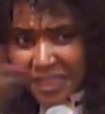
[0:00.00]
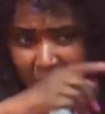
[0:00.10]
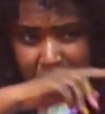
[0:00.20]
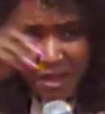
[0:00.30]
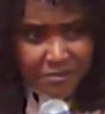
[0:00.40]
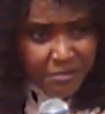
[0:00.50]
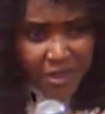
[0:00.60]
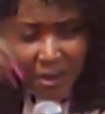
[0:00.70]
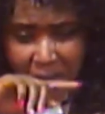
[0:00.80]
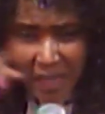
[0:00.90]
about
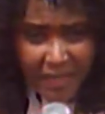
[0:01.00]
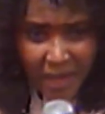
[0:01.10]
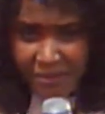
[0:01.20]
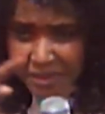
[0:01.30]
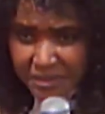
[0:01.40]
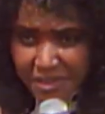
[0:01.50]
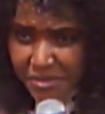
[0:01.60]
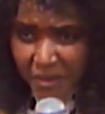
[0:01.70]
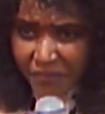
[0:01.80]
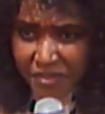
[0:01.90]
me all around in
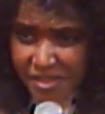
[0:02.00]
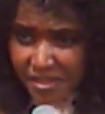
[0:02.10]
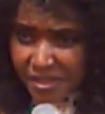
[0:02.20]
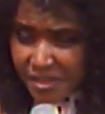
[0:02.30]
this office.